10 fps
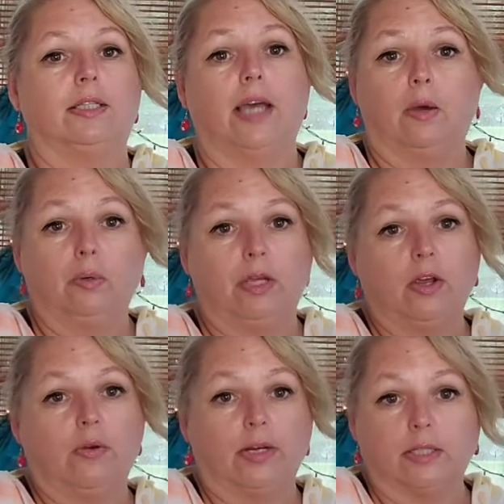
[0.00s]
Down
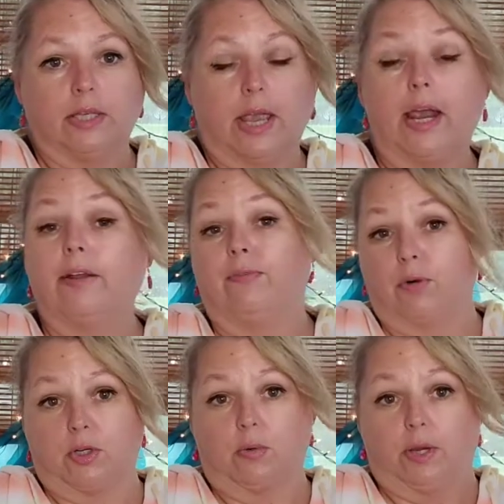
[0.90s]
here it is
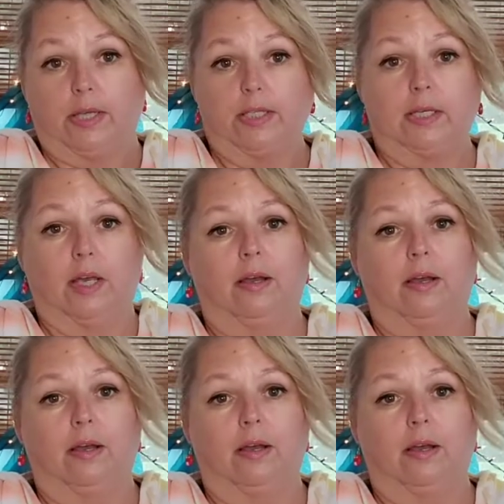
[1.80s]
84 degrees,